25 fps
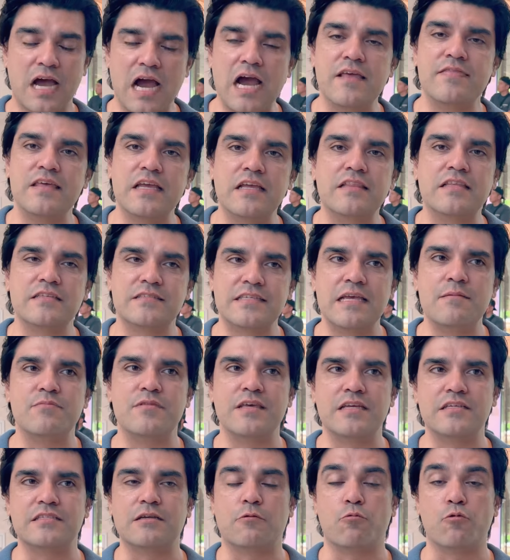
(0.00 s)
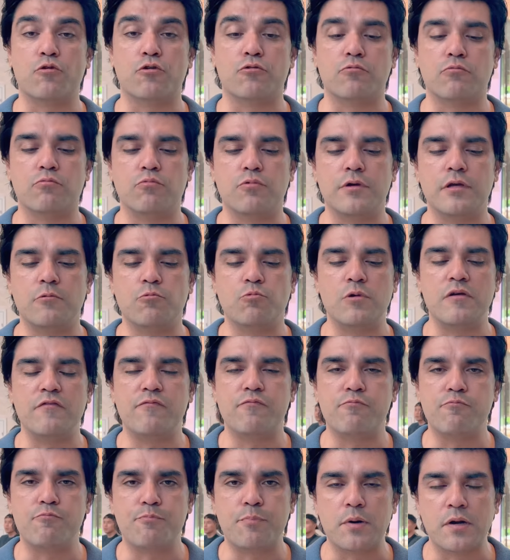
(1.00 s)
I think the same thing is that we've
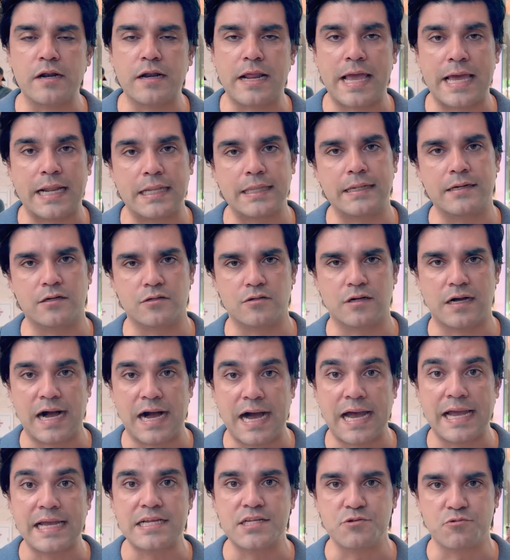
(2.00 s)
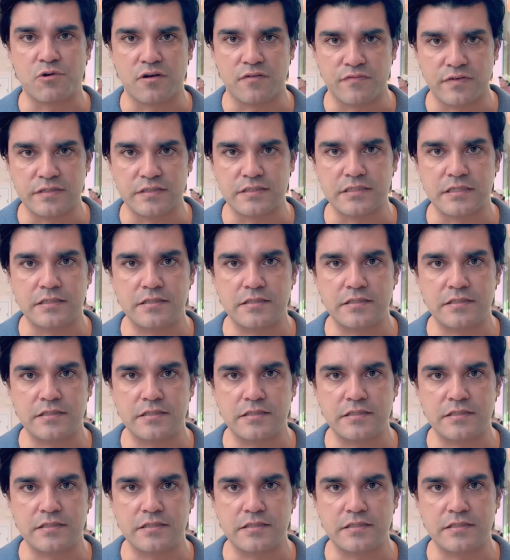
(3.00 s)
put an analytical eye to our visits.